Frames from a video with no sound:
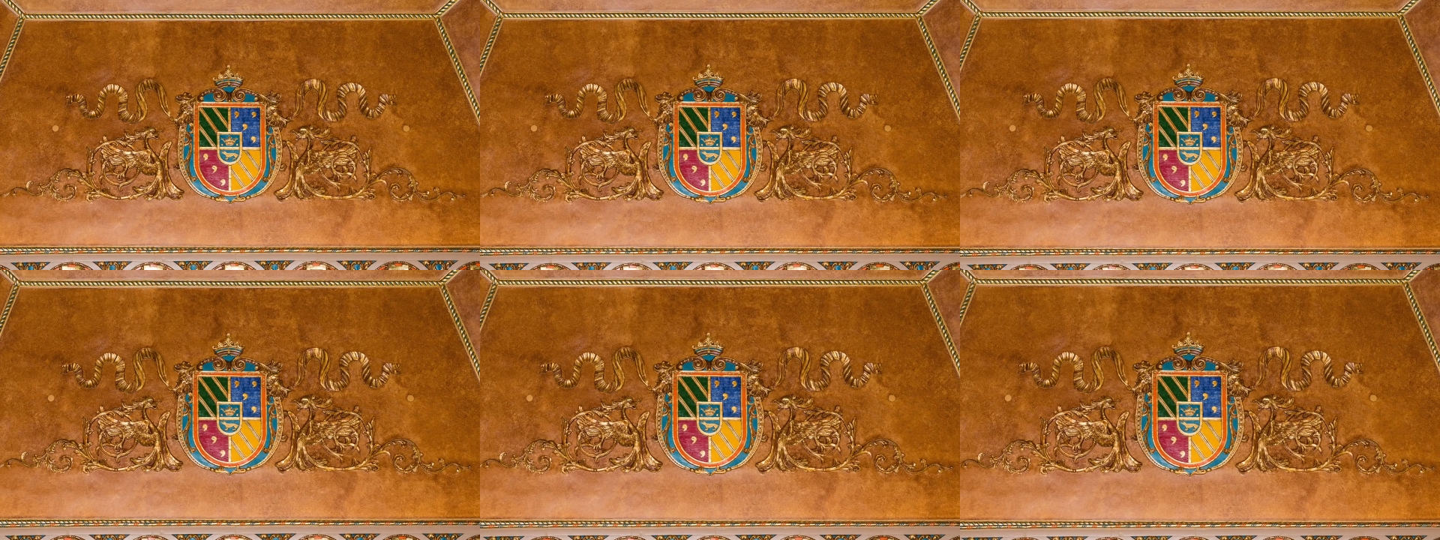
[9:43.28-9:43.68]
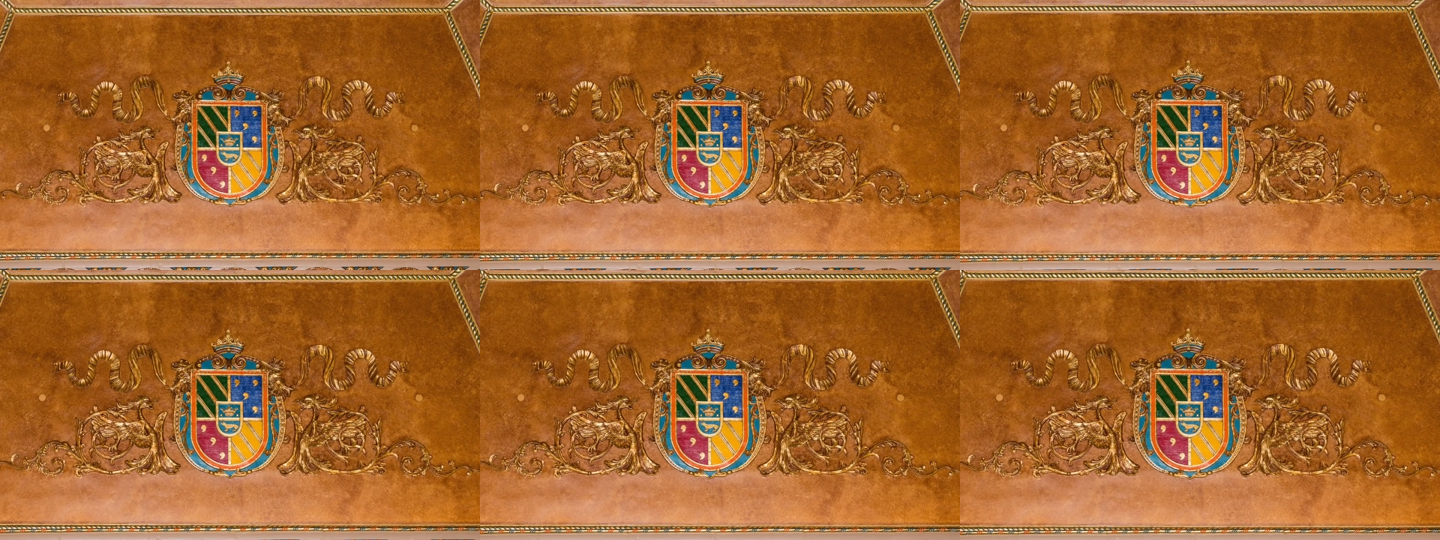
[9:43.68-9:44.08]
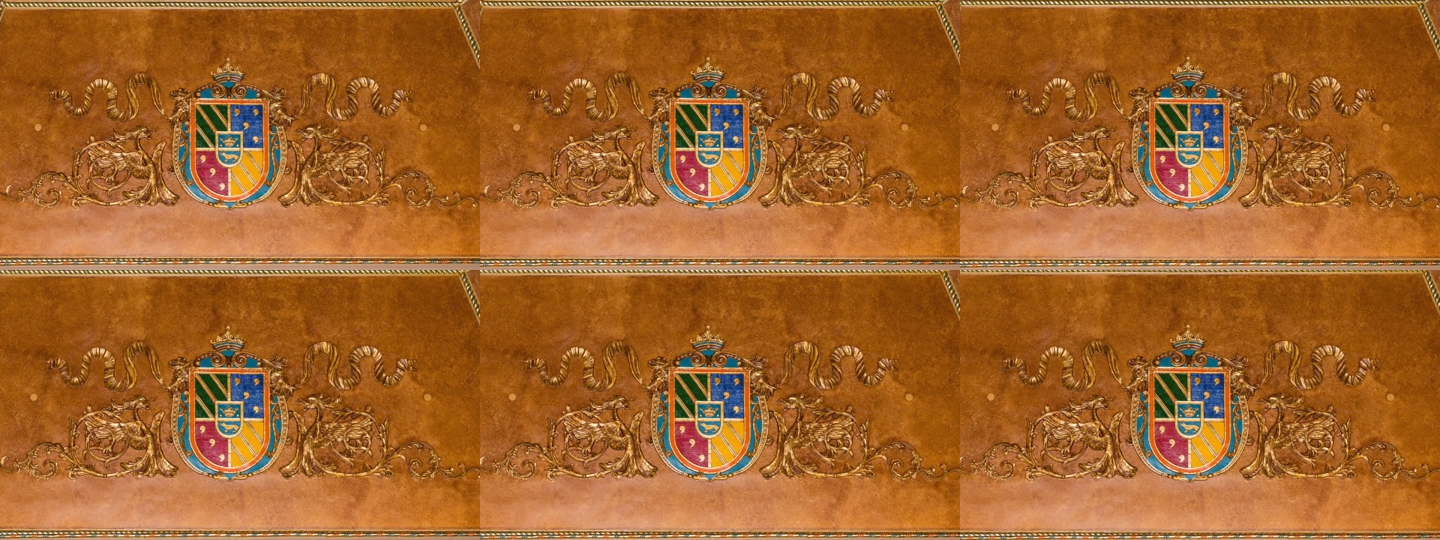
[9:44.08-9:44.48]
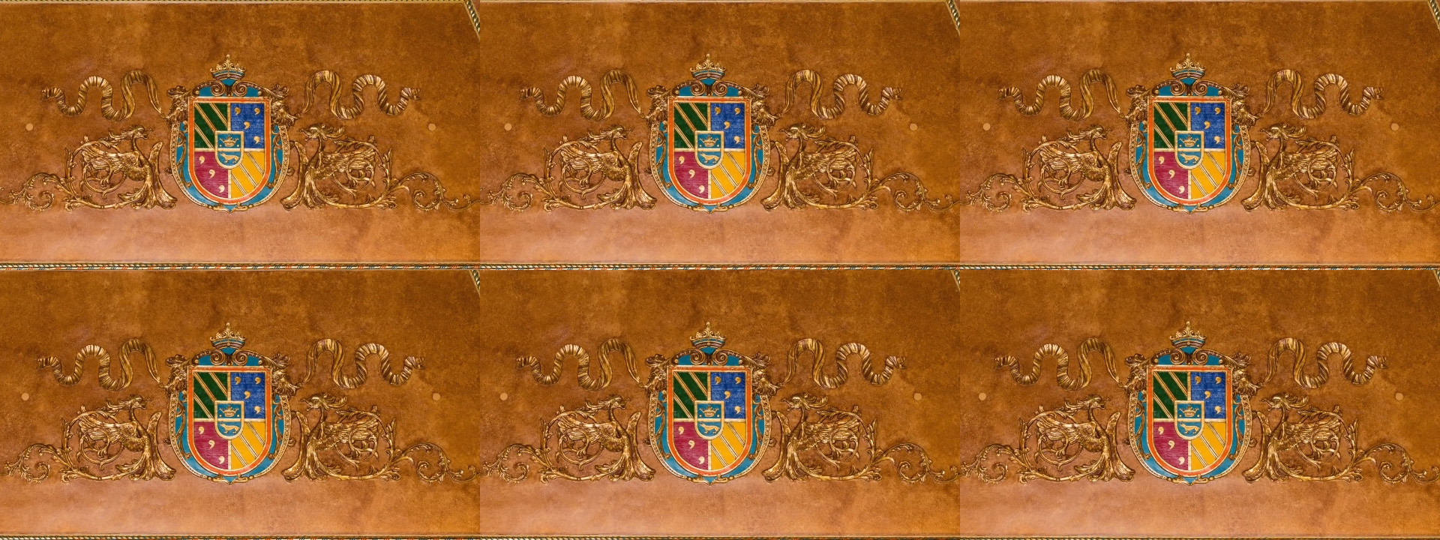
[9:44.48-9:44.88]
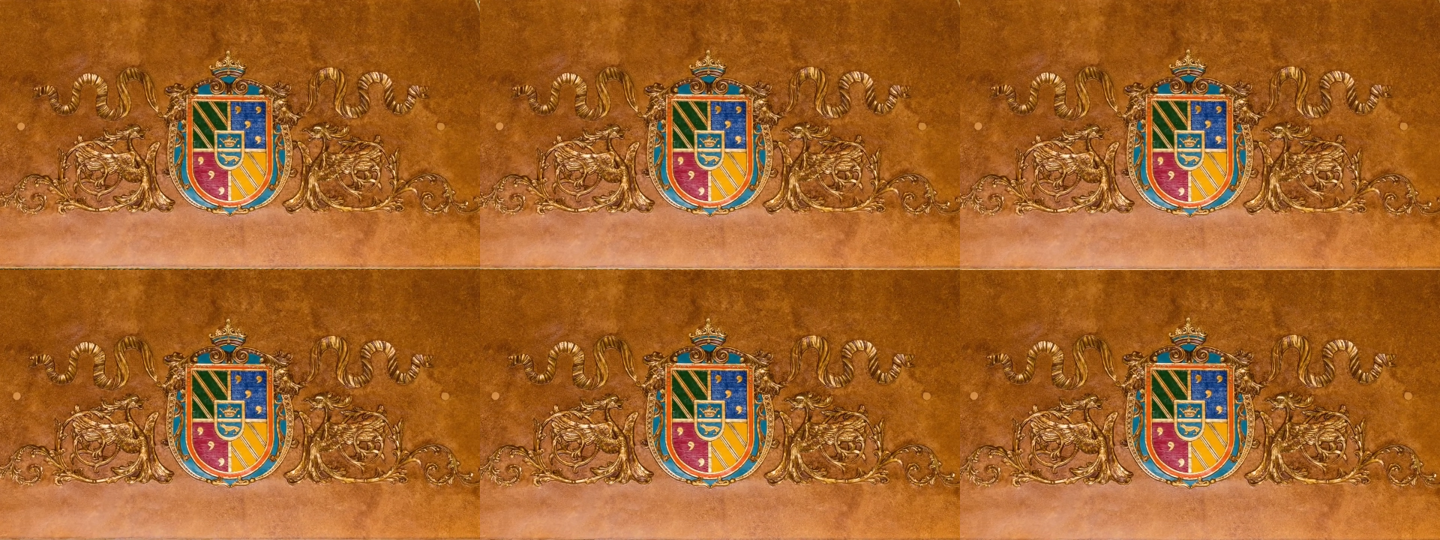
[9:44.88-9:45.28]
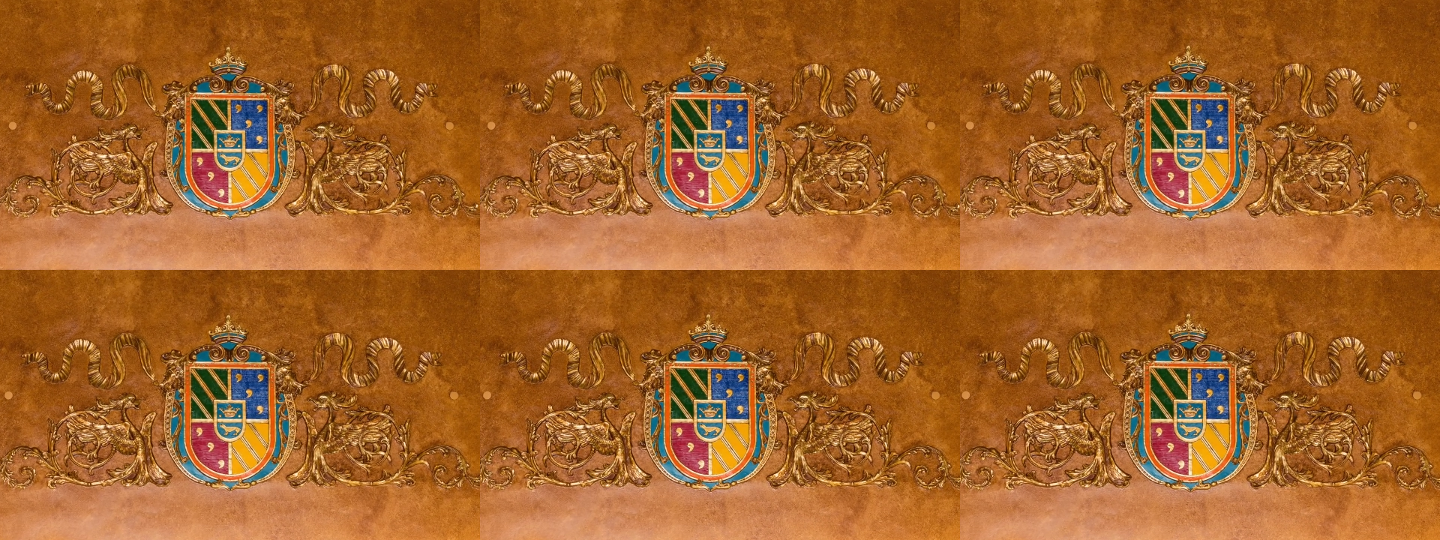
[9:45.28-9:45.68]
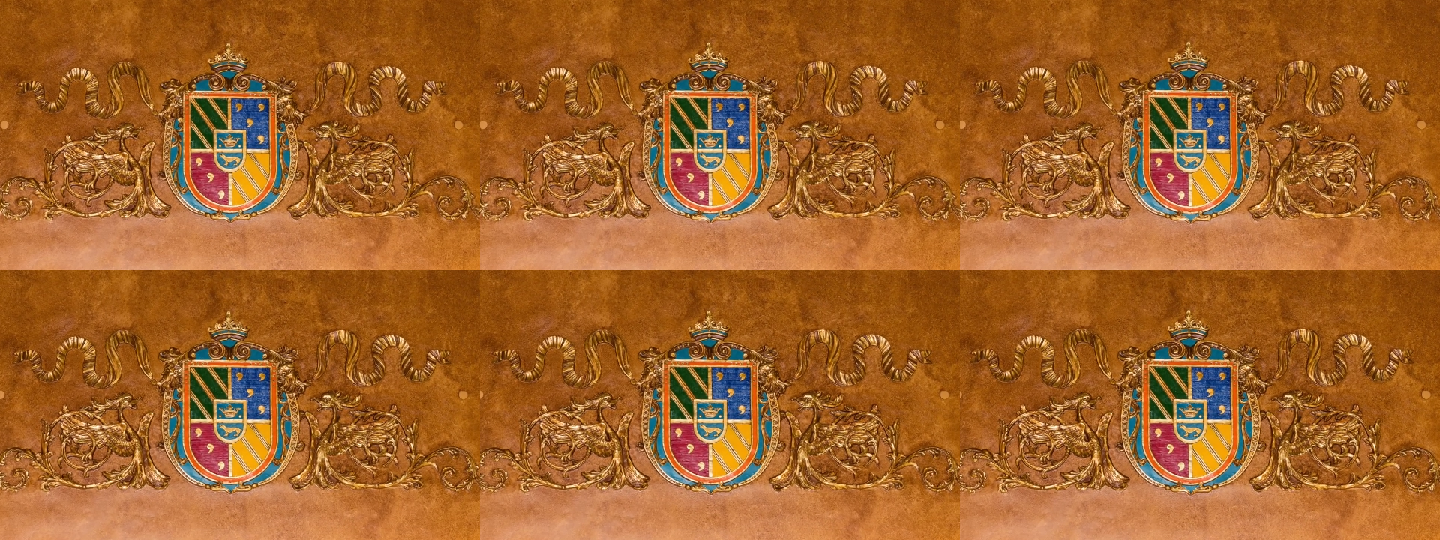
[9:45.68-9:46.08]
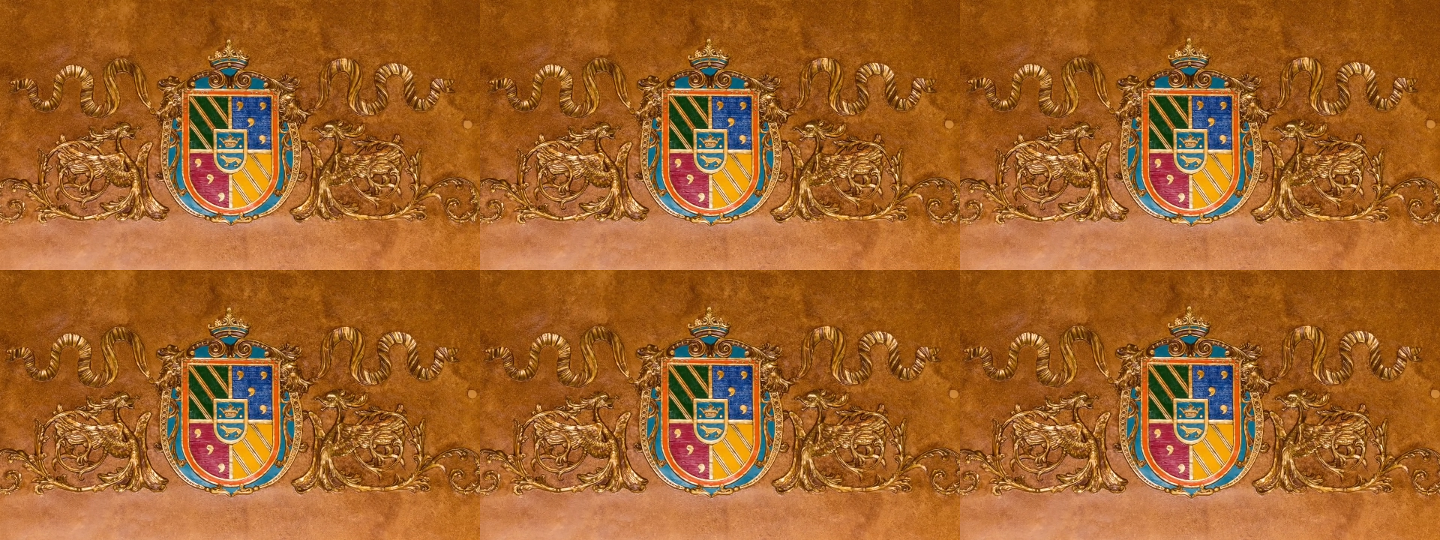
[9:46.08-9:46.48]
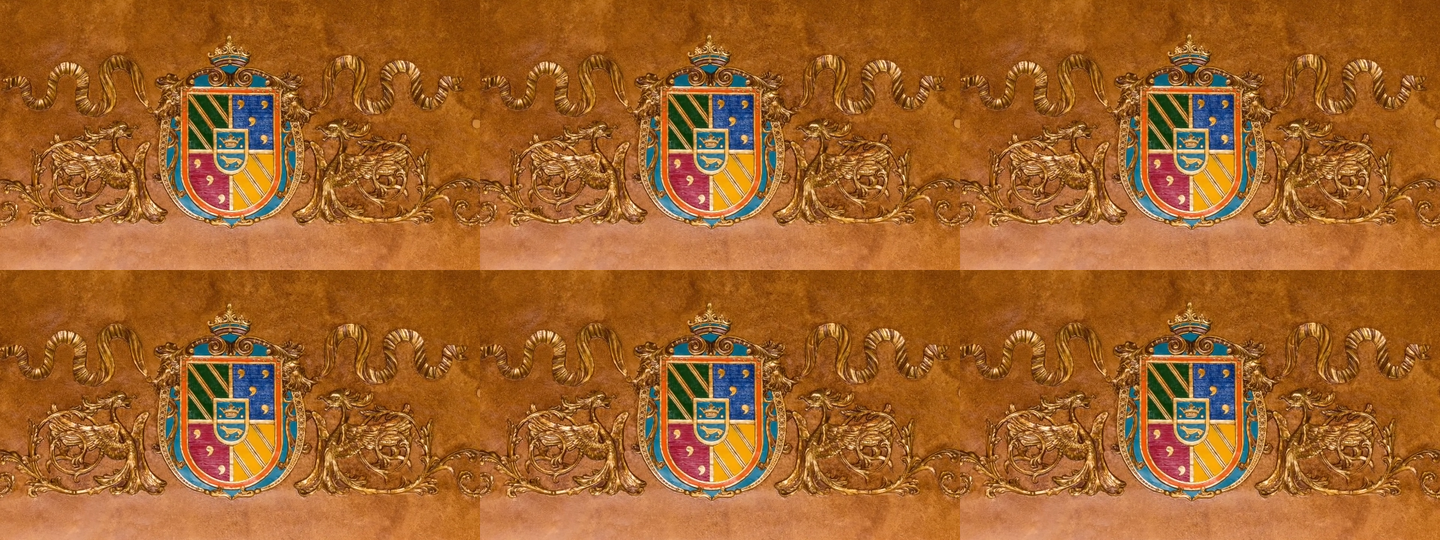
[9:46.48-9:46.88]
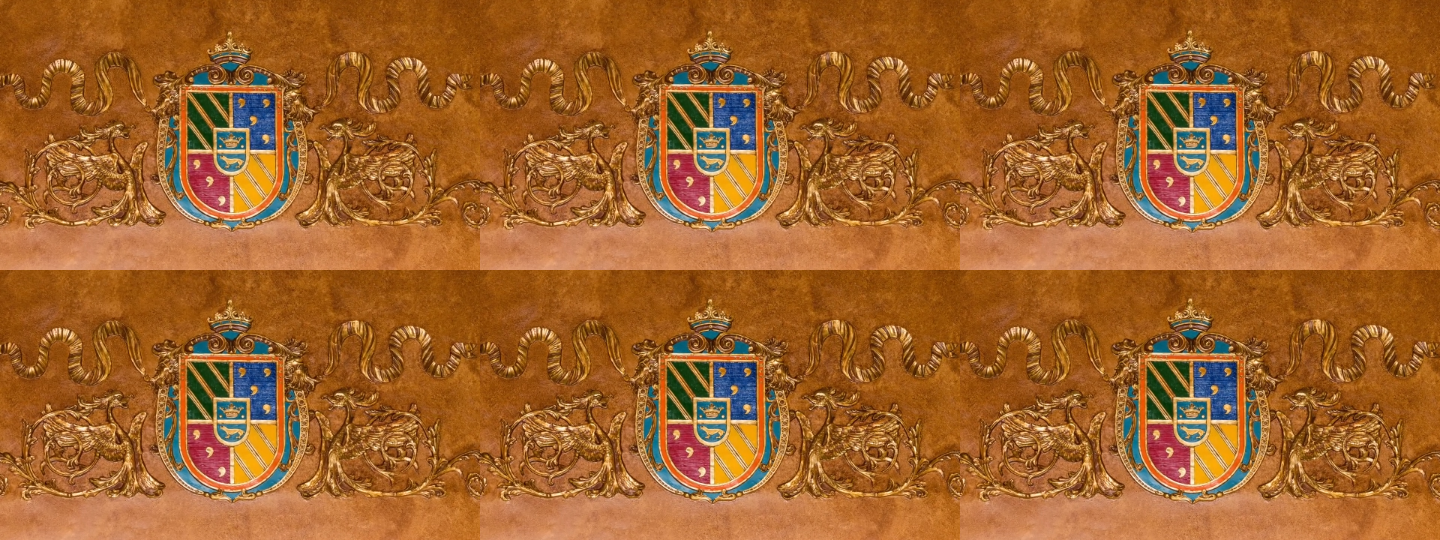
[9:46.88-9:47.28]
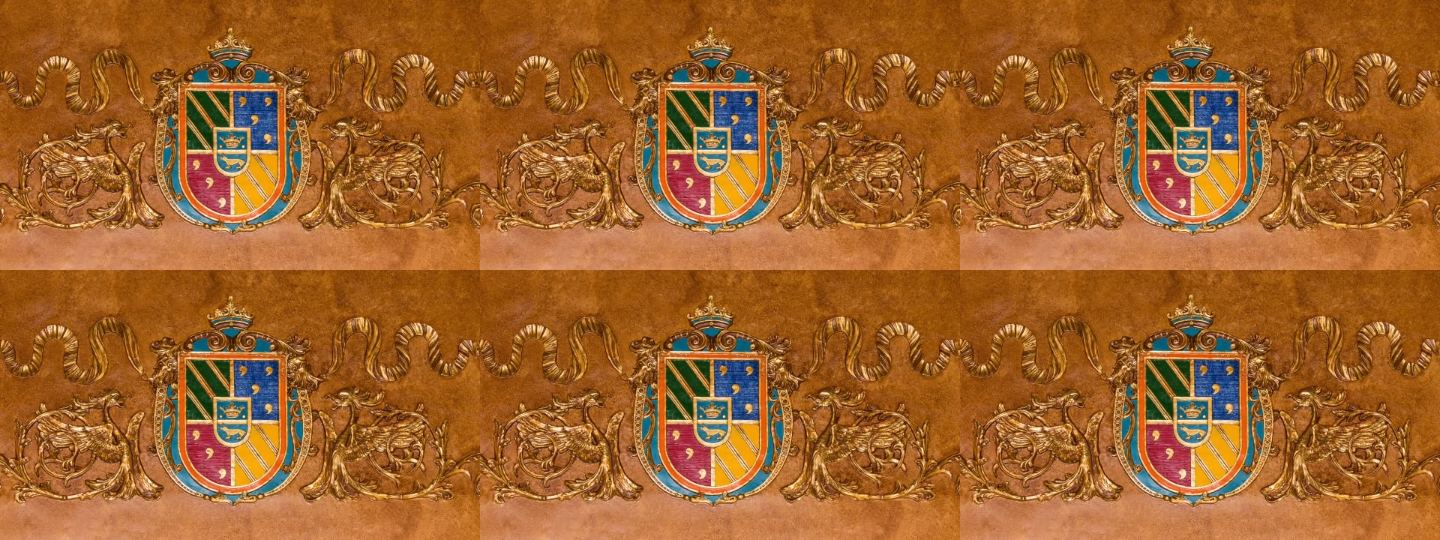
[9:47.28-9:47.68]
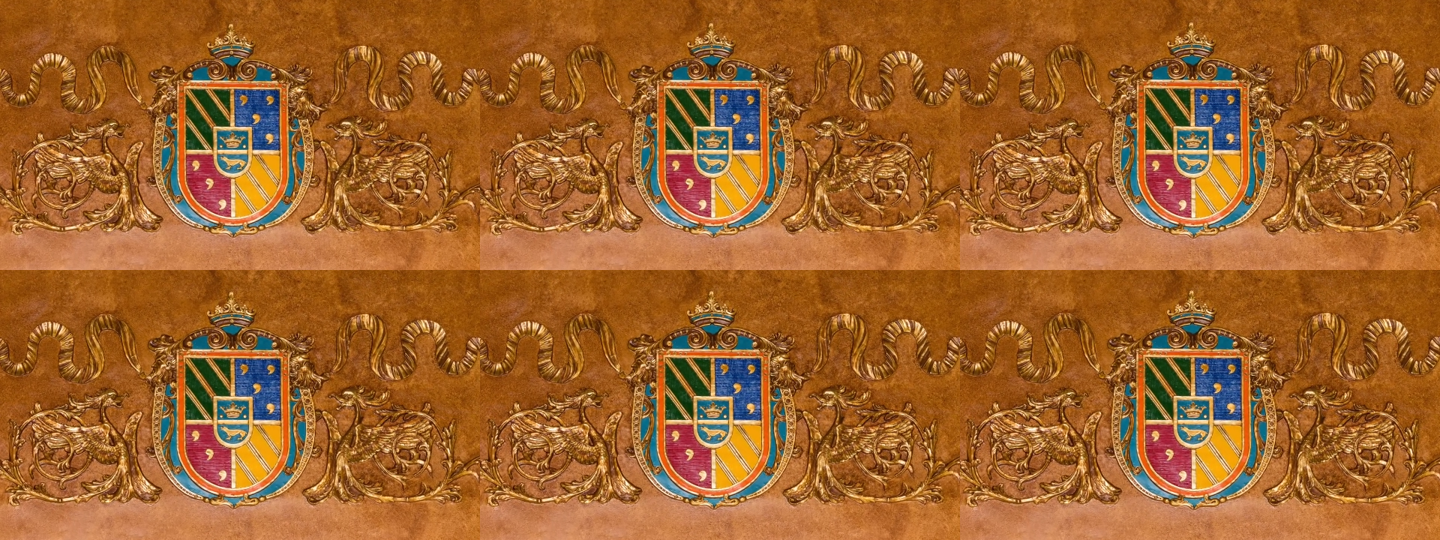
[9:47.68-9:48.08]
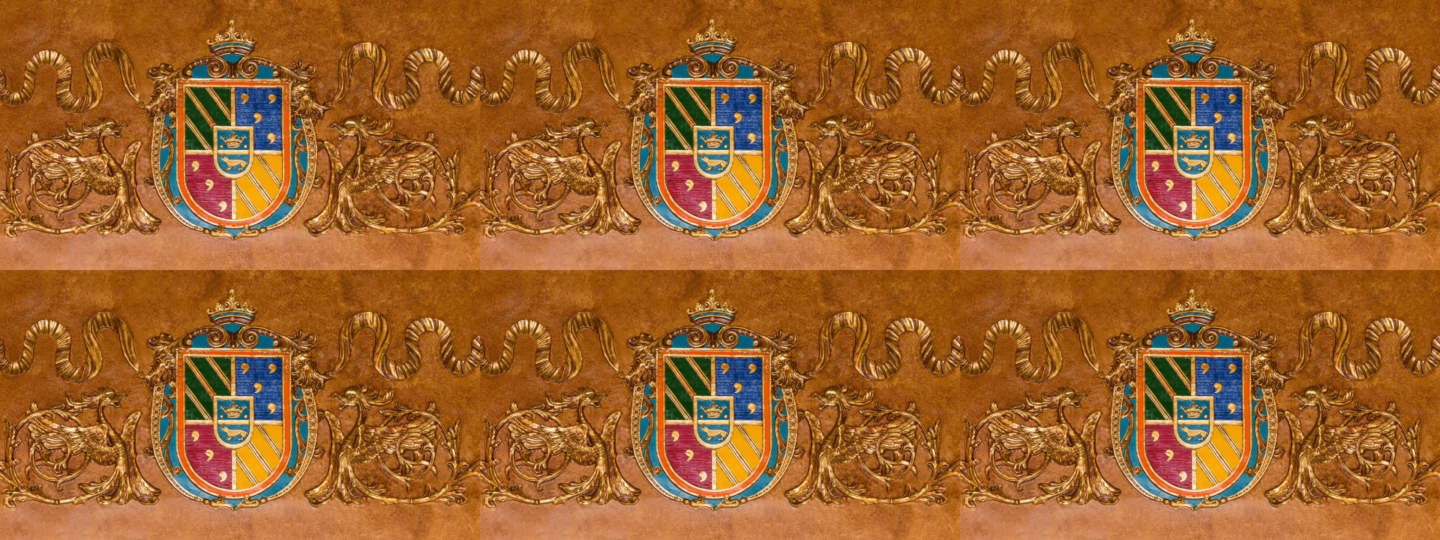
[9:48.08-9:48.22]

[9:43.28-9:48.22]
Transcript: No face is visible, so there are no lips to read.